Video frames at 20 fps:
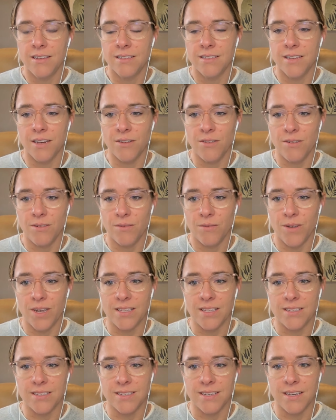So we
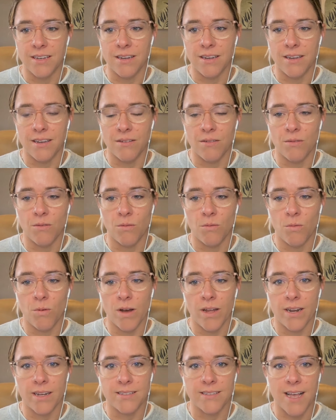can see
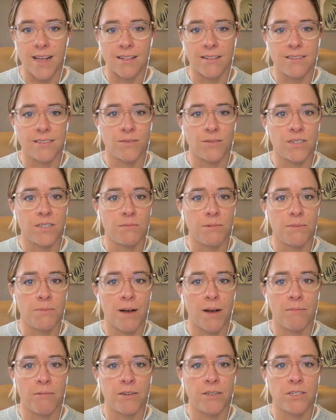what exactly is going to be
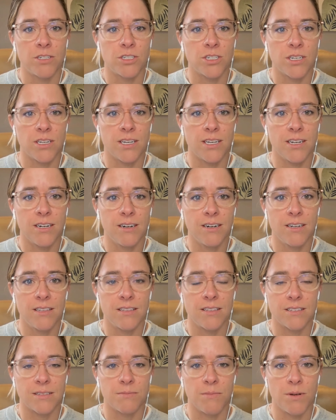published here
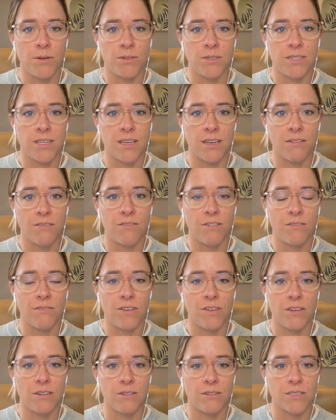in this Motif
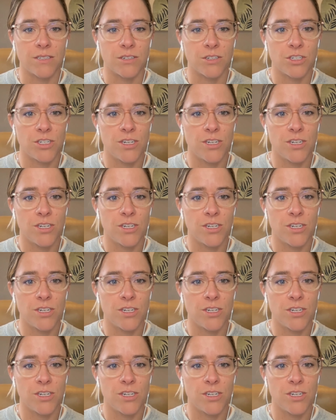Views